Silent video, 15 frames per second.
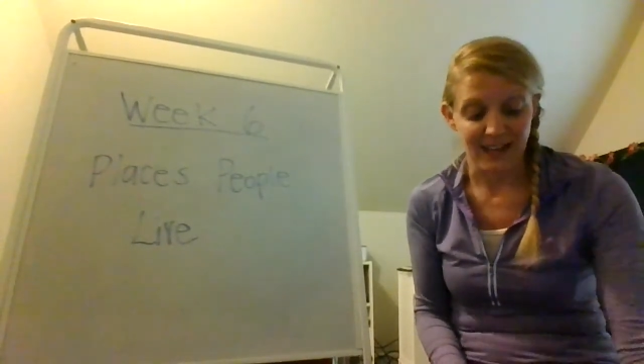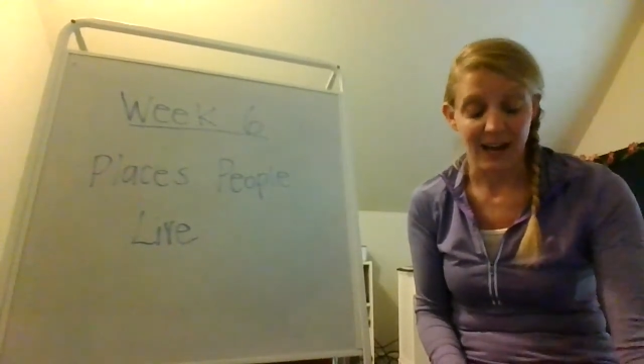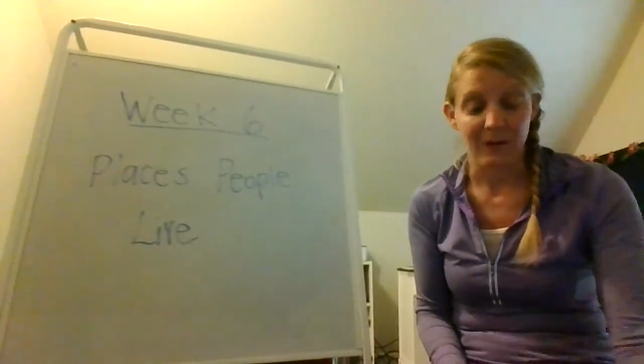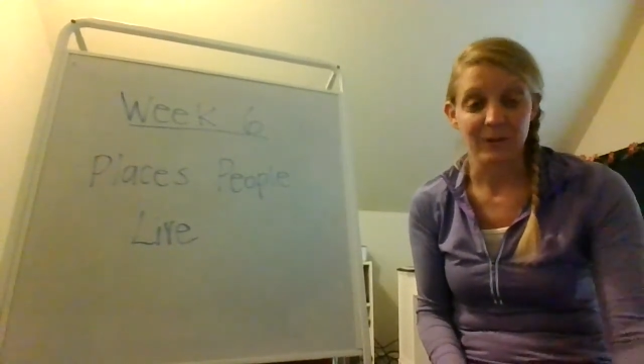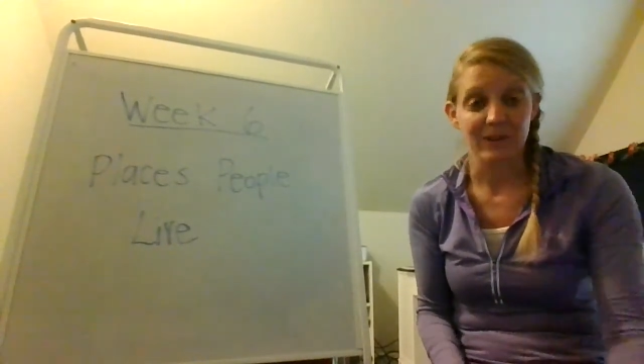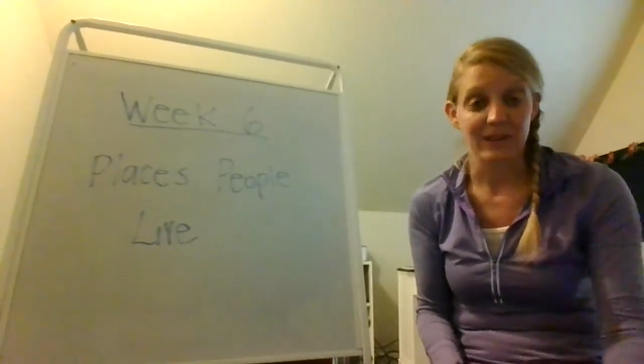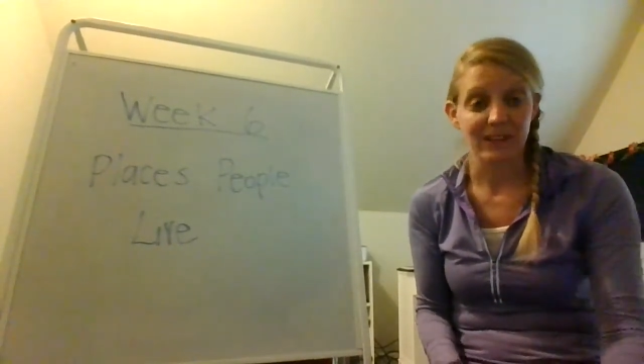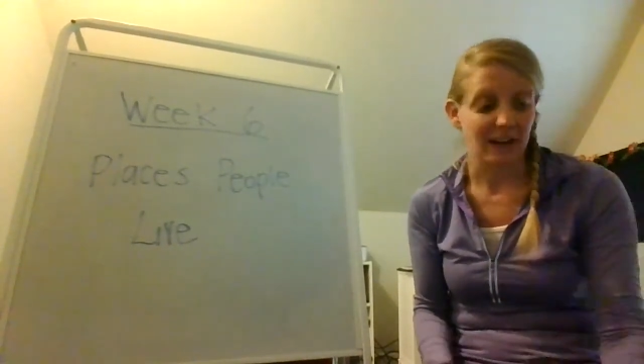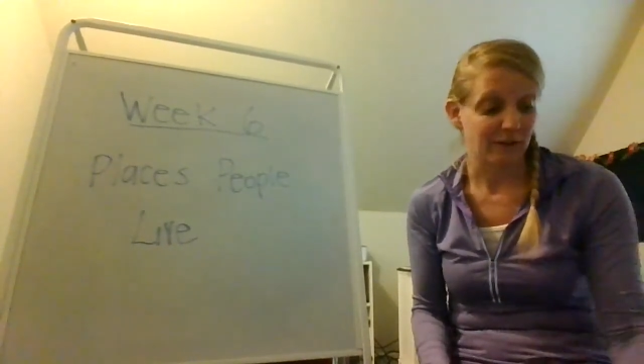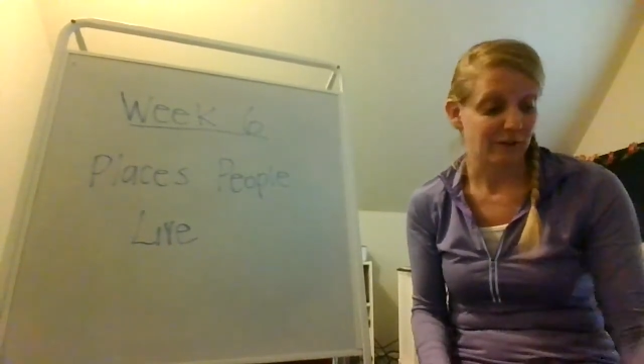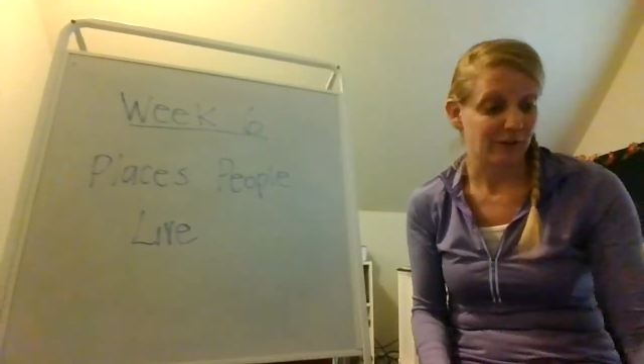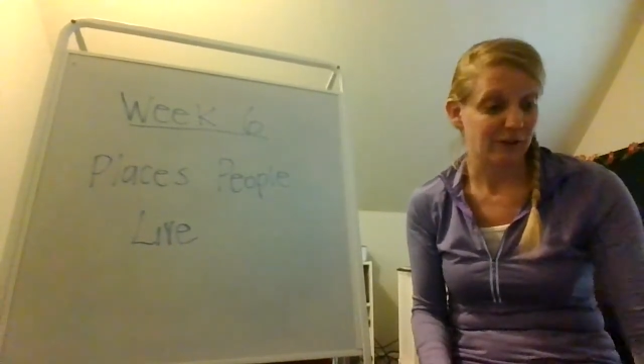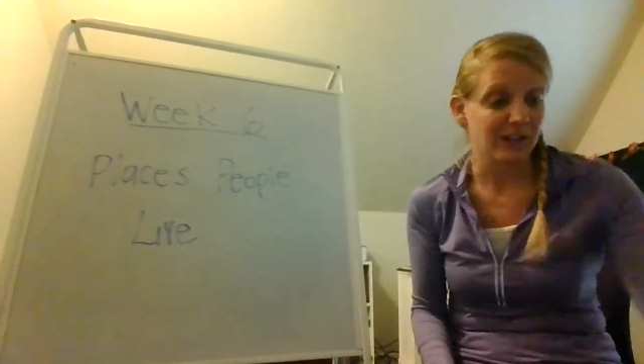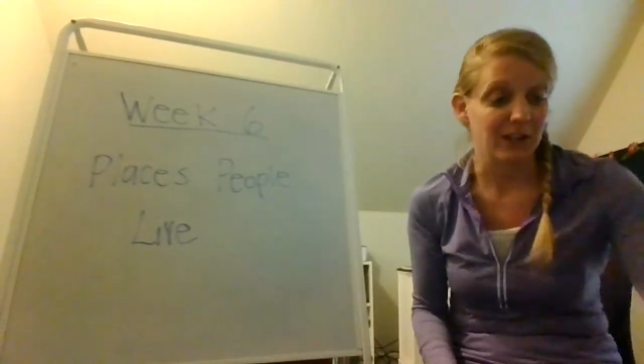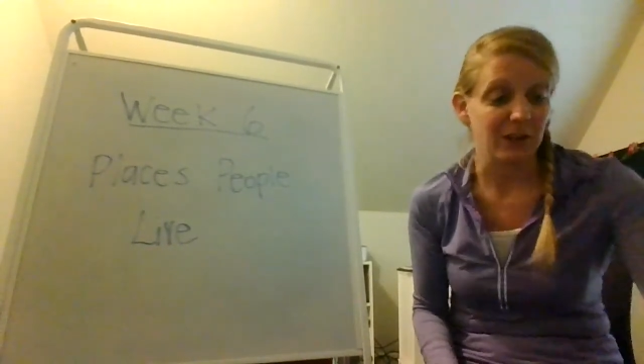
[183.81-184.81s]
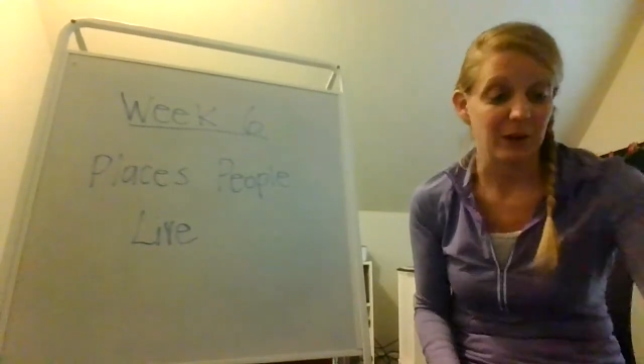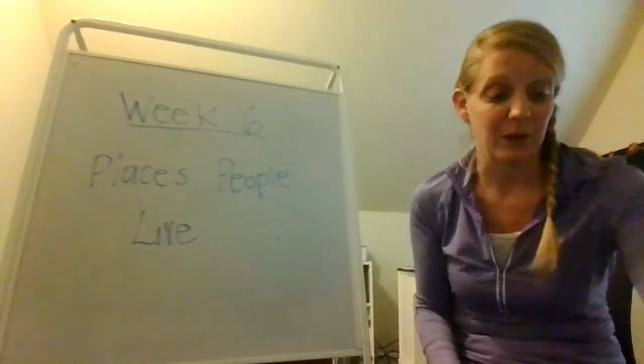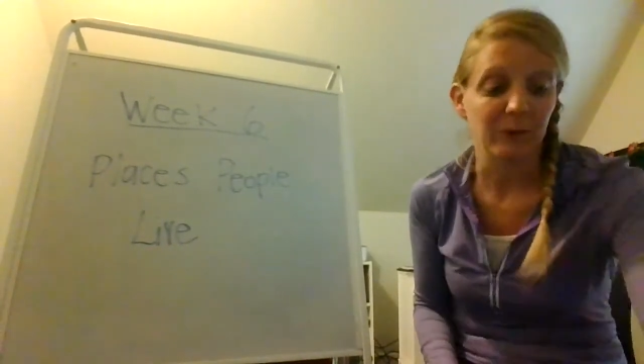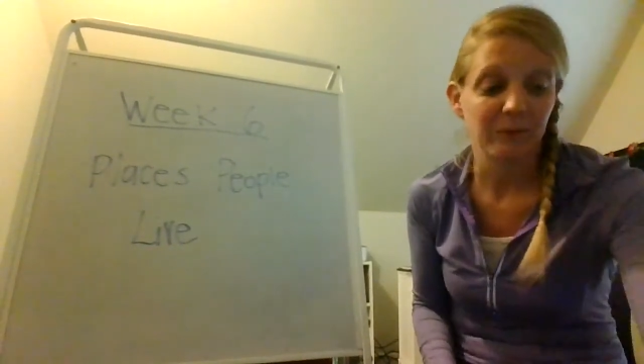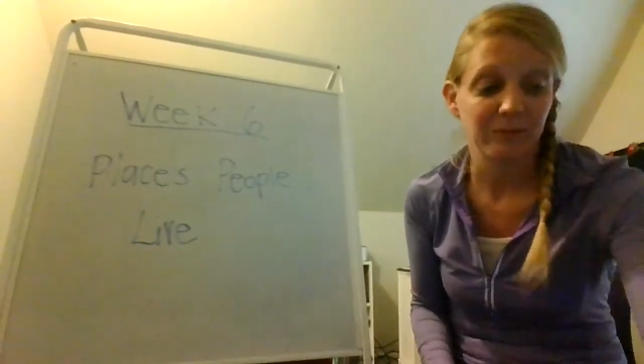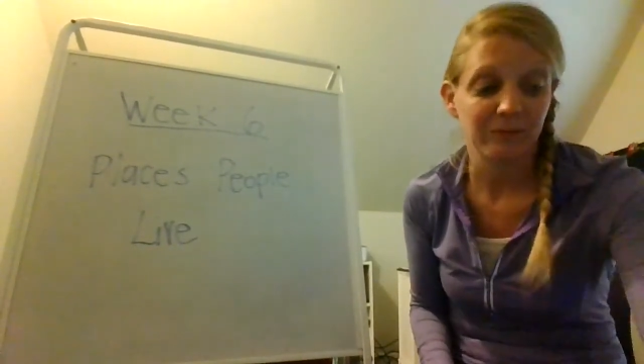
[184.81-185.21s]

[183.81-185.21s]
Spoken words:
I would like for you